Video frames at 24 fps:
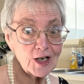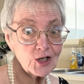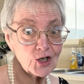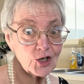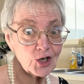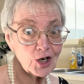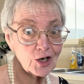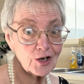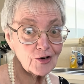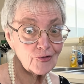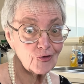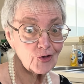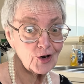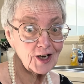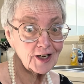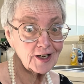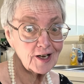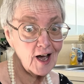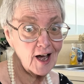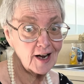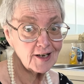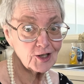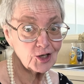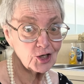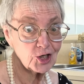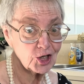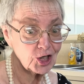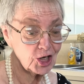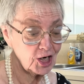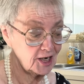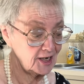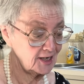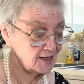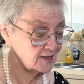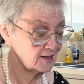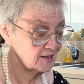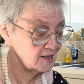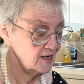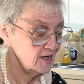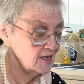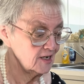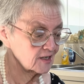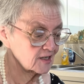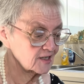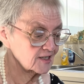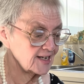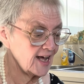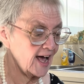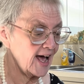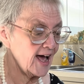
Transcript: sugar-free cottage cheese because